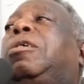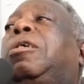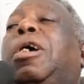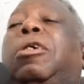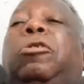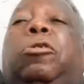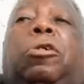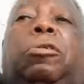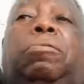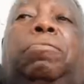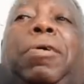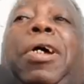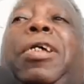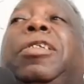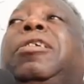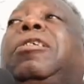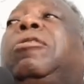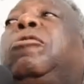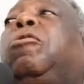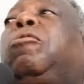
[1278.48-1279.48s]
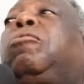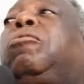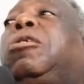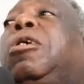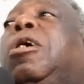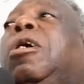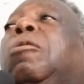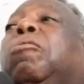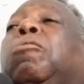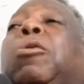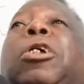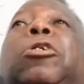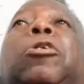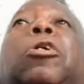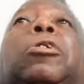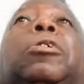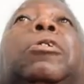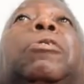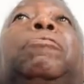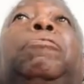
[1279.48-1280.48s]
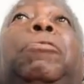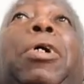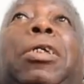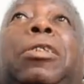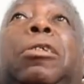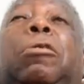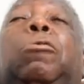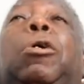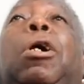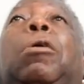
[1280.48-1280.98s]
We are just fighting on. We are just fighting.